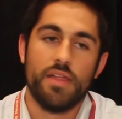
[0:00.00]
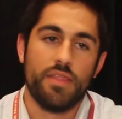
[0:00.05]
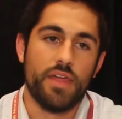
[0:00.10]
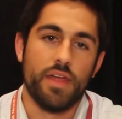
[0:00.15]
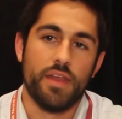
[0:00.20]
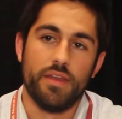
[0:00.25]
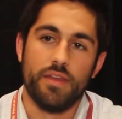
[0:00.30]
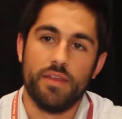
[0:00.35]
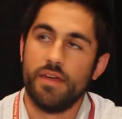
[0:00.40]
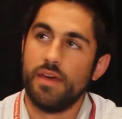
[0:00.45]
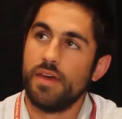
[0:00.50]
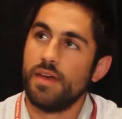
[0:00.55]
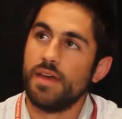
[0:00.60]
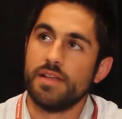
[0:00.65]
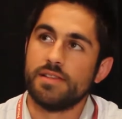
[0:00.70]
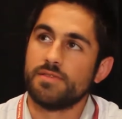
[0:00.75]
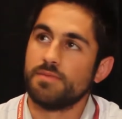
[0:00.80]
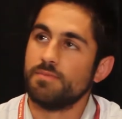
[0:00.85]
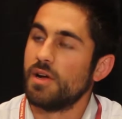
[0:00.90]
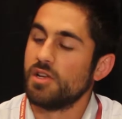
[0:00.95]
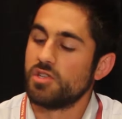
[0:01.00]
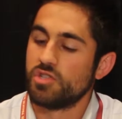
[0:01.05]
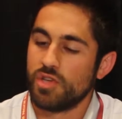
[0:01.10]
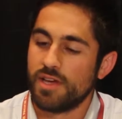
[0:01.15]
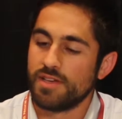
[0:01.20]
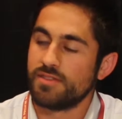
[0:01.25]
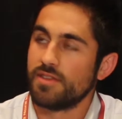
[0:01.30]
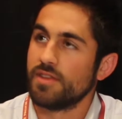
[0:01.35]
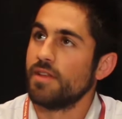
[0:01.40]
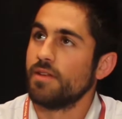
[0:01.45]
then it's much
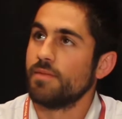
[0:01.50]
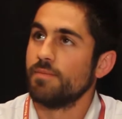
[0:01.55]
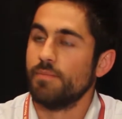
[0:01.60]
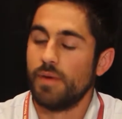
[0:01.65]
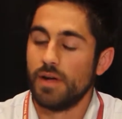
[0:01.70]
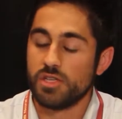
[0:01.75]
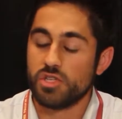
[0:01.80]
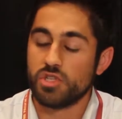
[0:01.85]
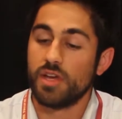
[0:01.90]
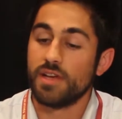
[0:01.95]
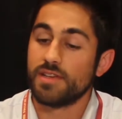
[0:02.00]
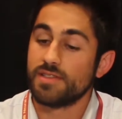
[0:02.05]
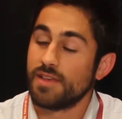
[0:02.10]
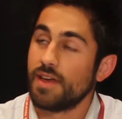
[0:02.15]
less